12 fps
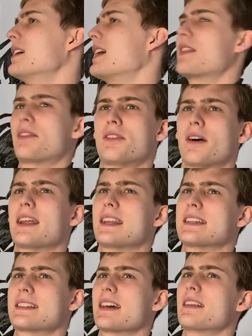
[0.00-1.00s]
I thought I
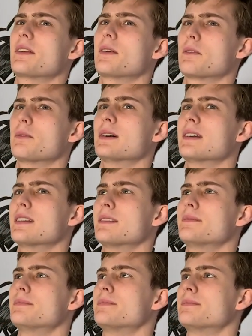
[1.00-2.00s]
decided on one.
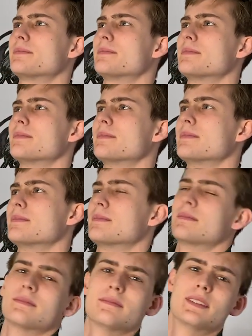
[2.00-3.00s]

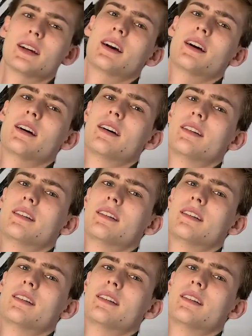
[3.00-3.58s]
Ah.